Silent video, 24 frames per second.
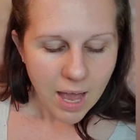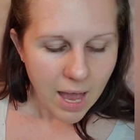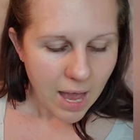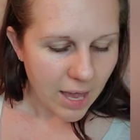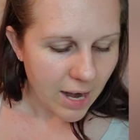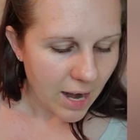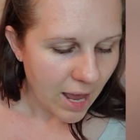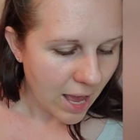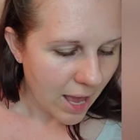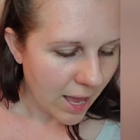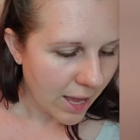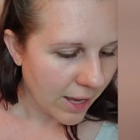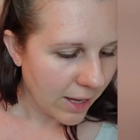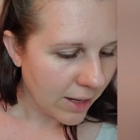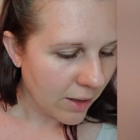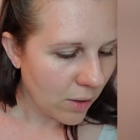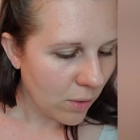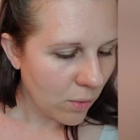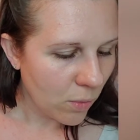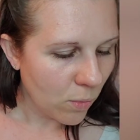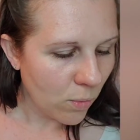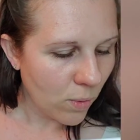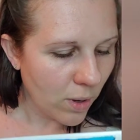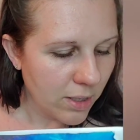And I
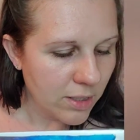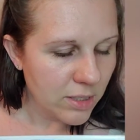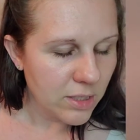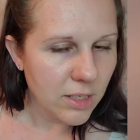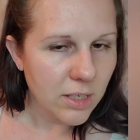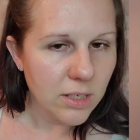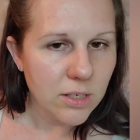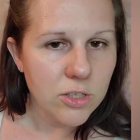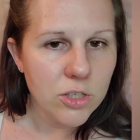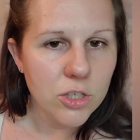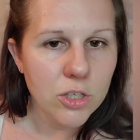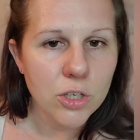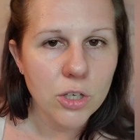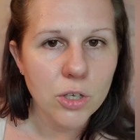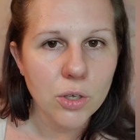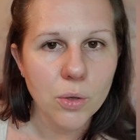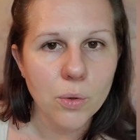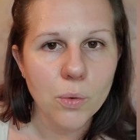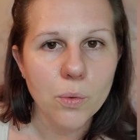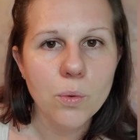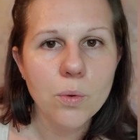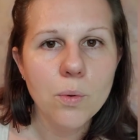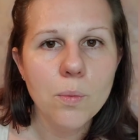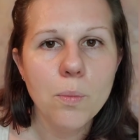wanted
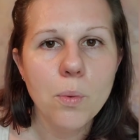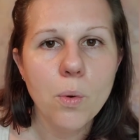to